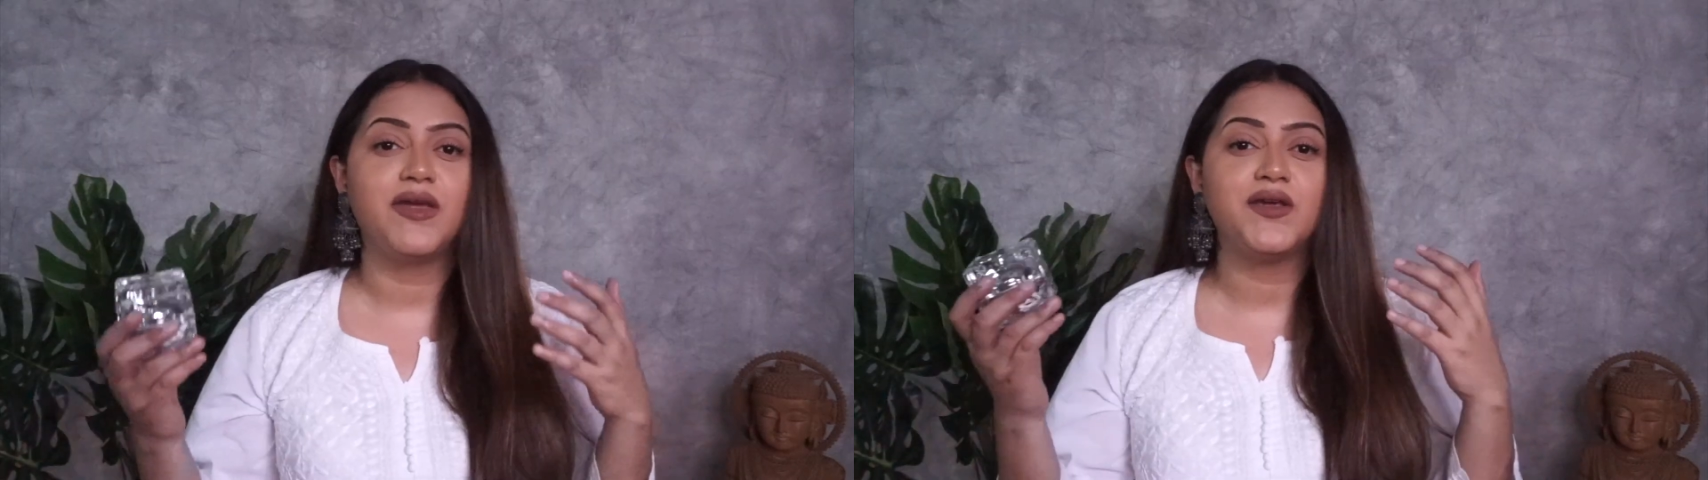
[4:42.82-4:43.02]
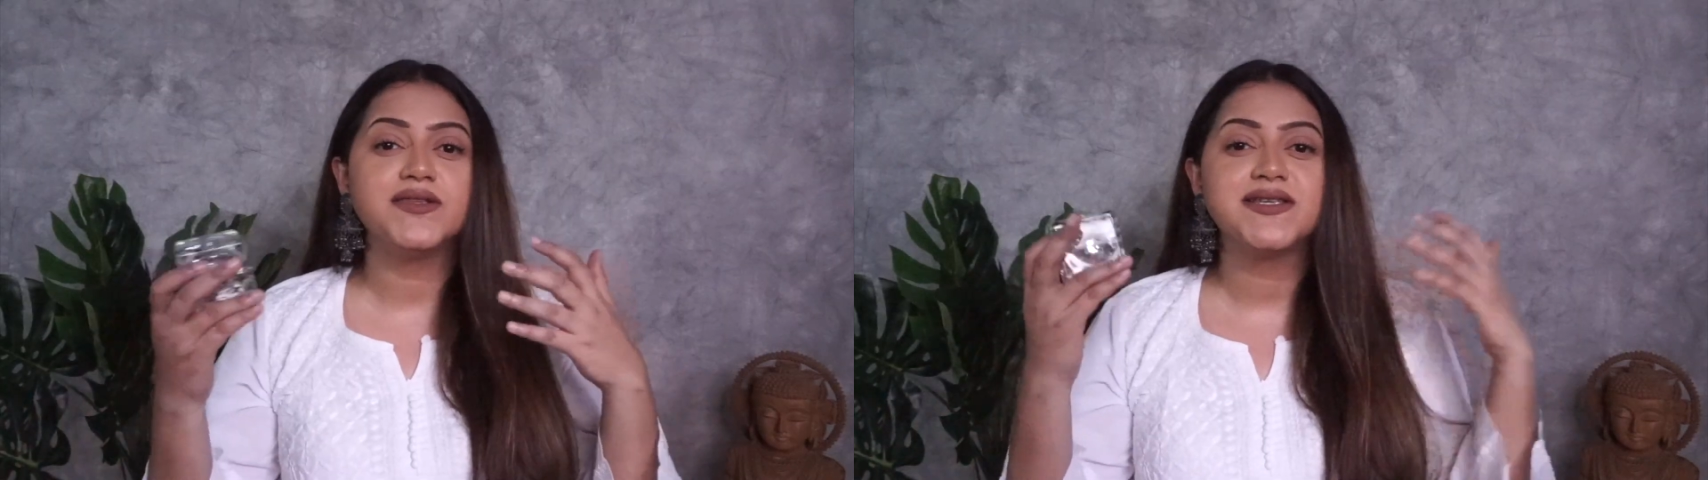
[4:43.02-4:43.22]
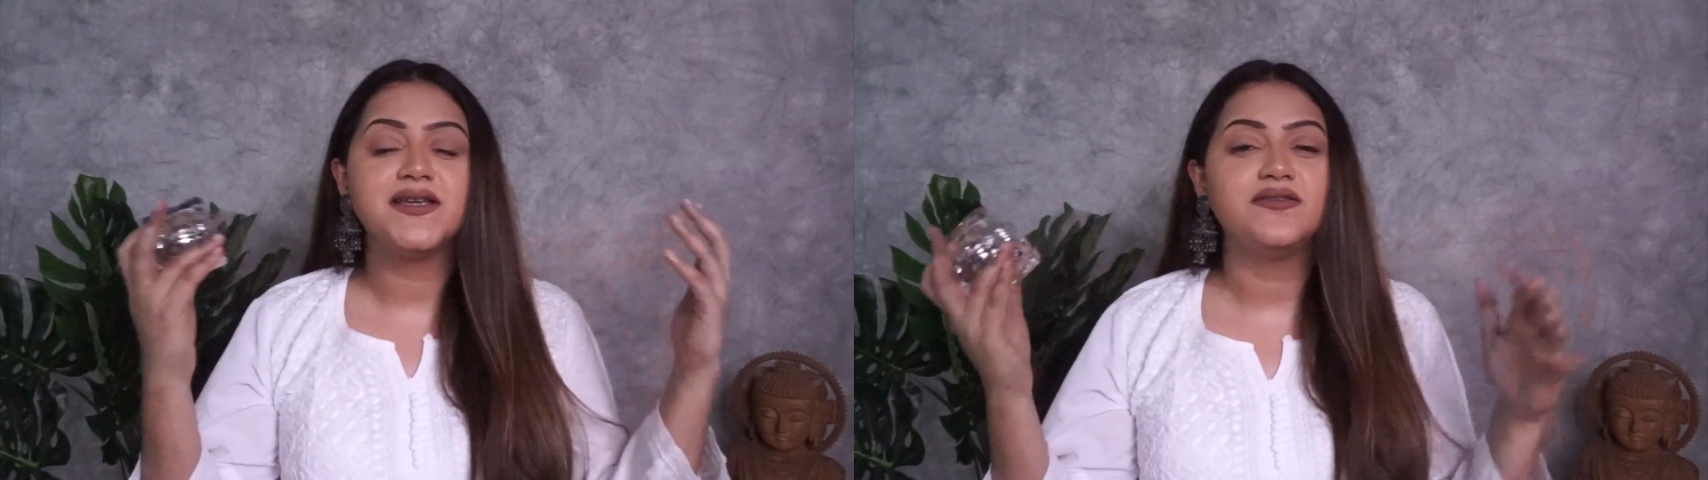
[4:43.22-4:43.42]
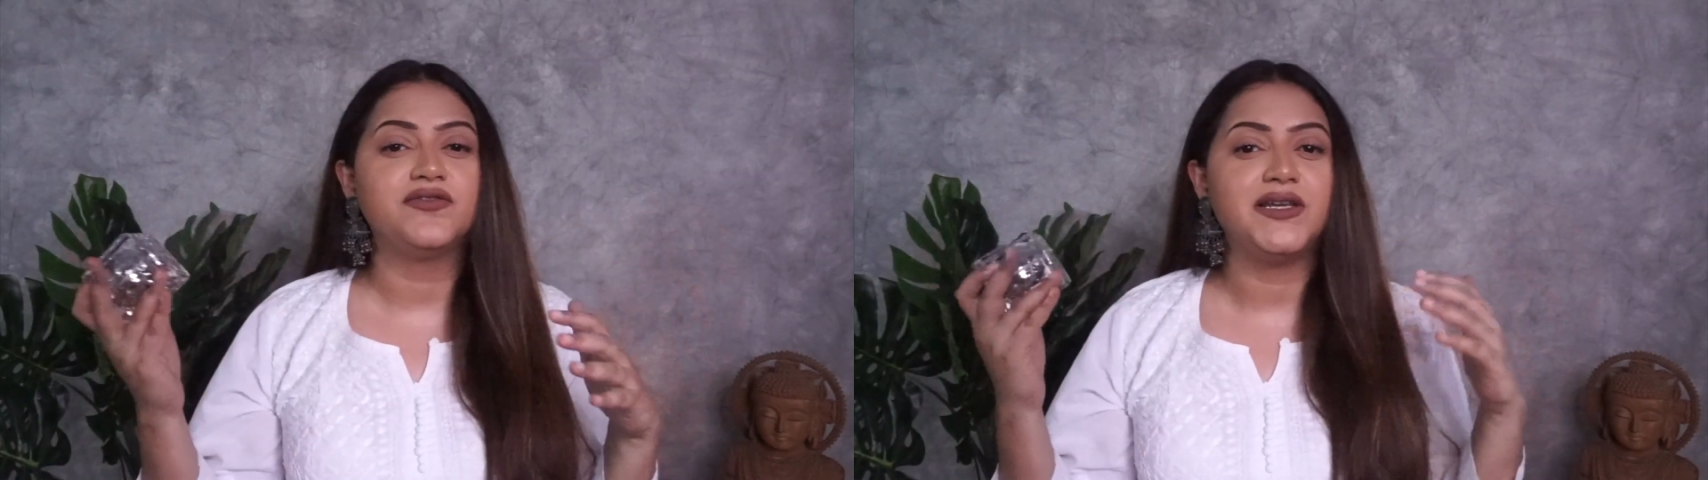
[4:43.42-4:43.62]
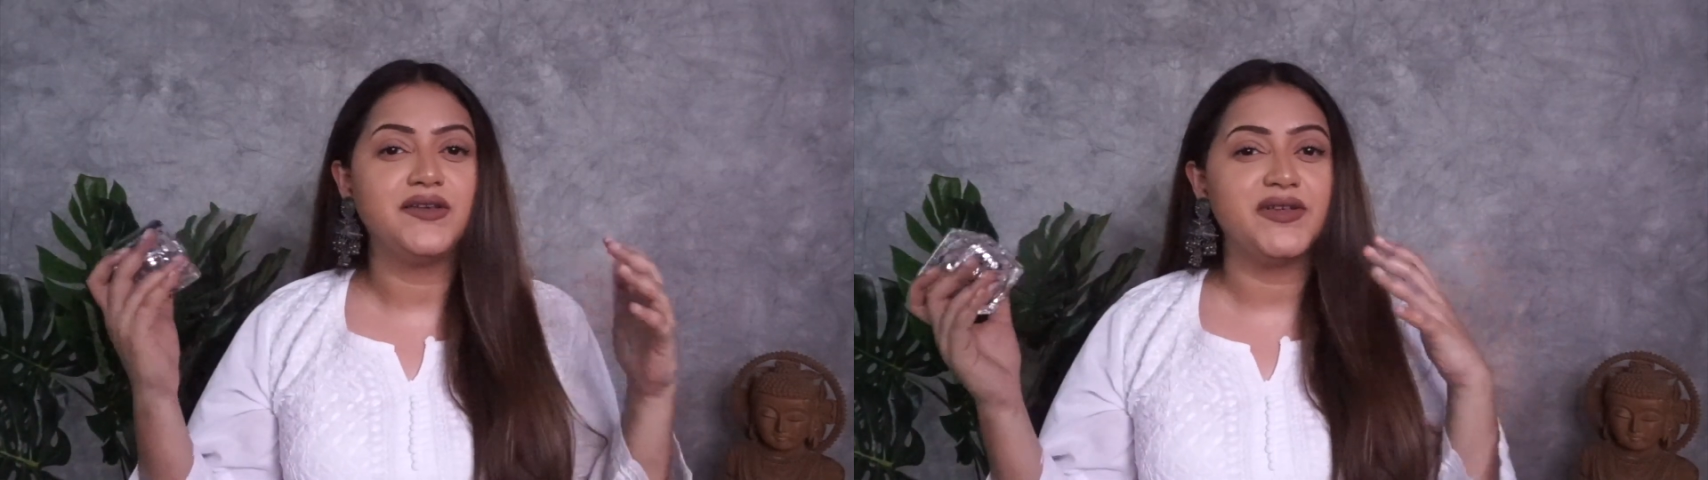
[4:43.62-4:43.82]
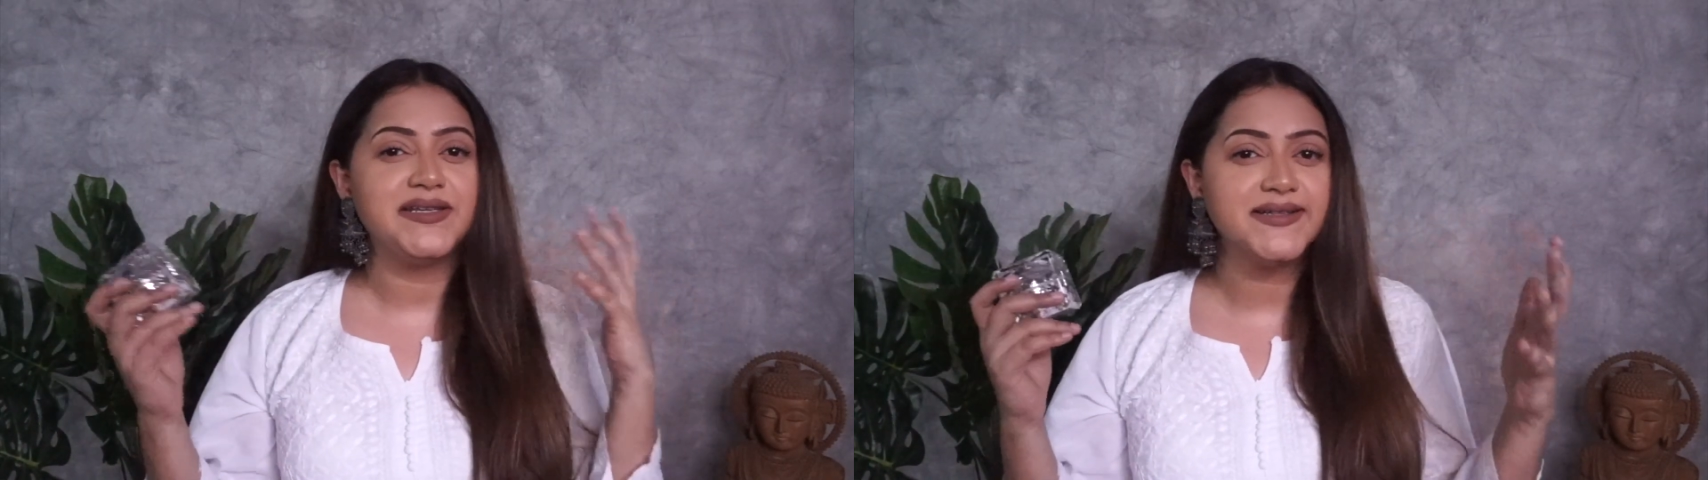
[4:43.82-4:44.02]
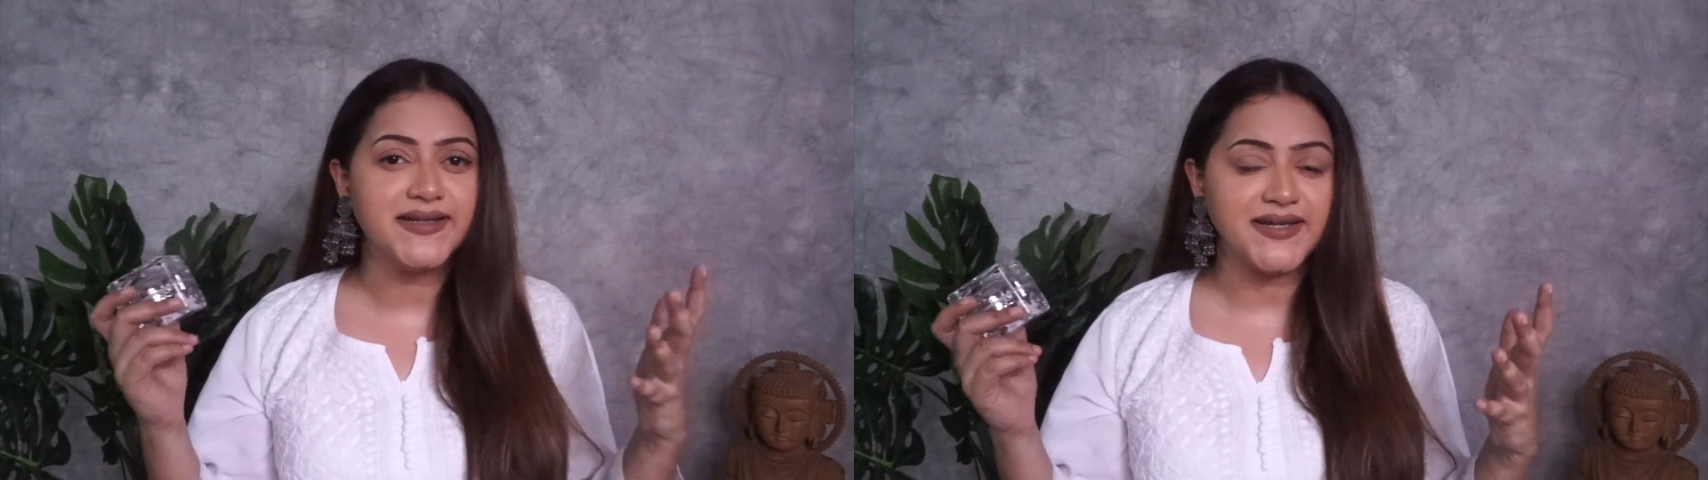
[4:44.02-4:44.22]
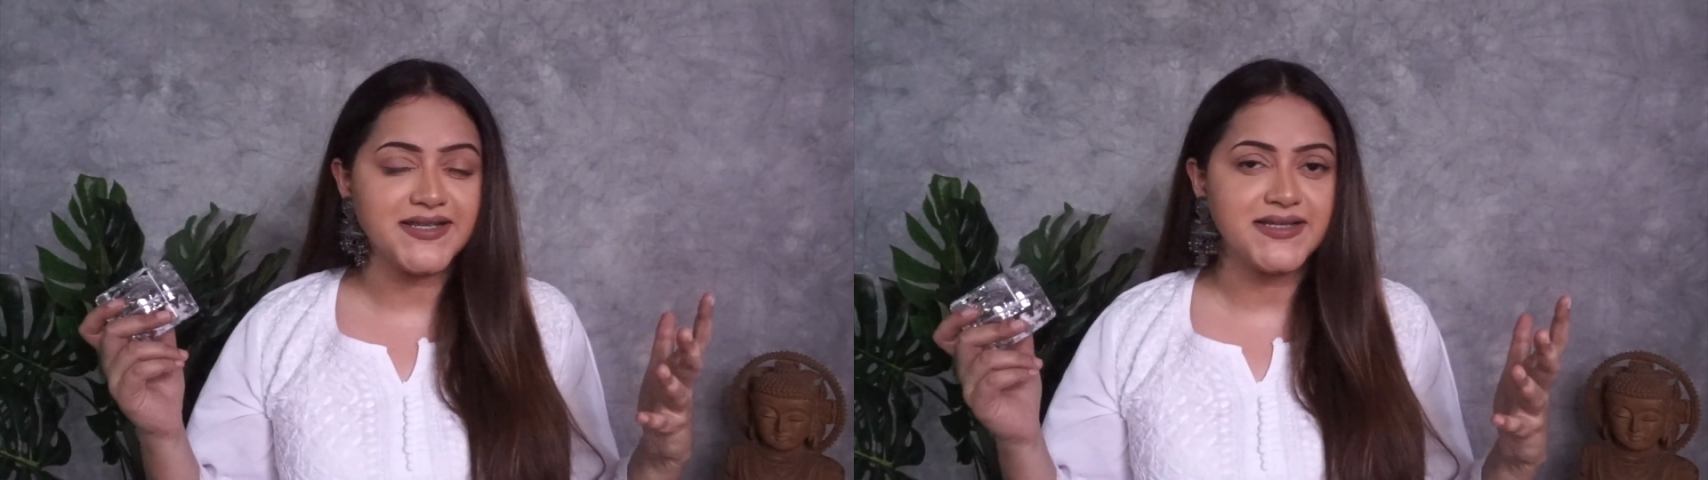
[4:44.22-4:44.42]
make your skin feeling very
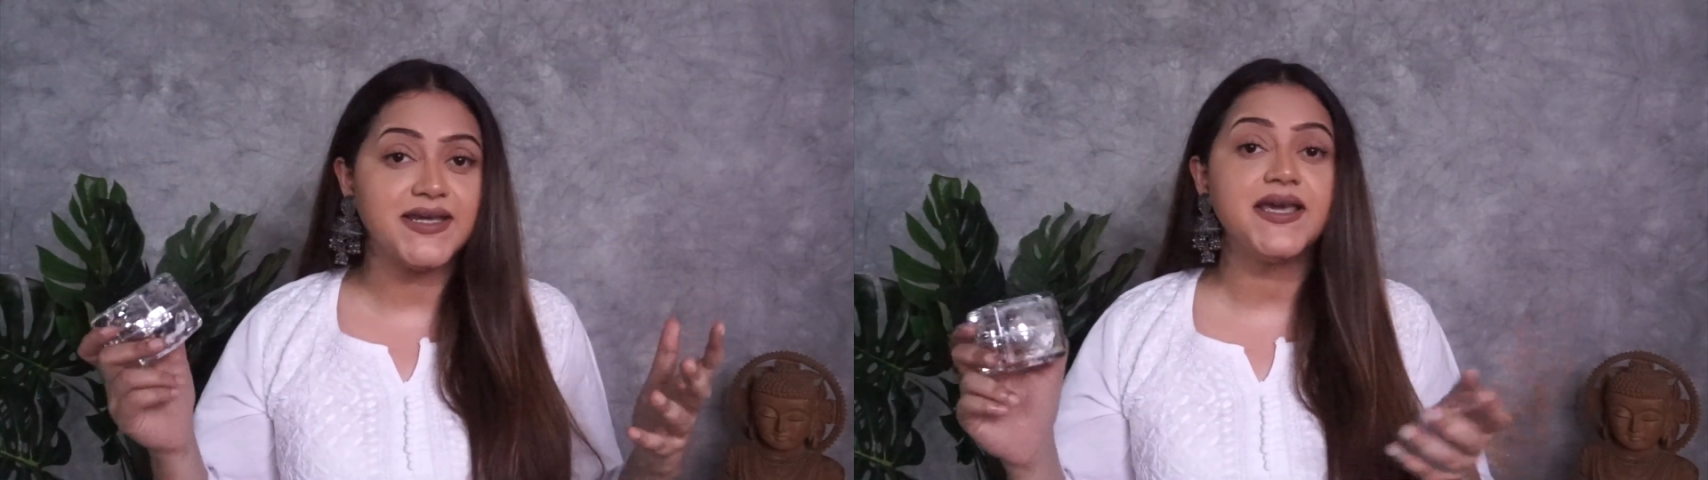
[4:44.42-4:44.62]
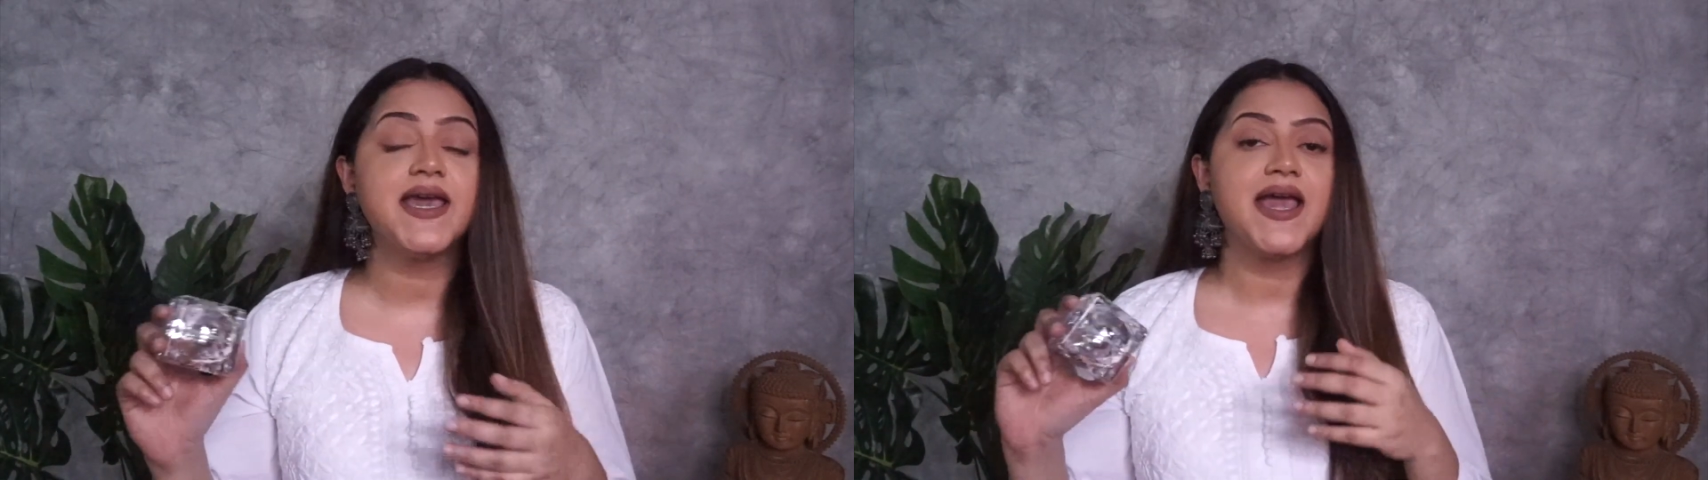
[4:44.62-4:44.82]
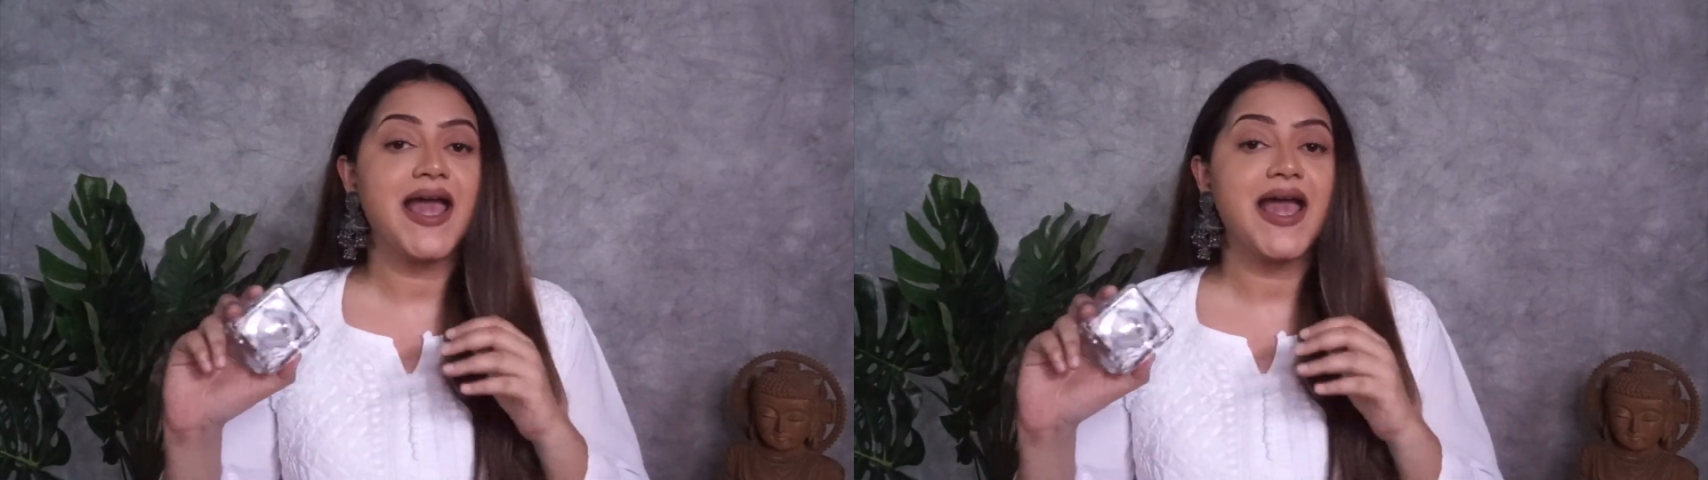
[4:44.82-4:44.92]
greasy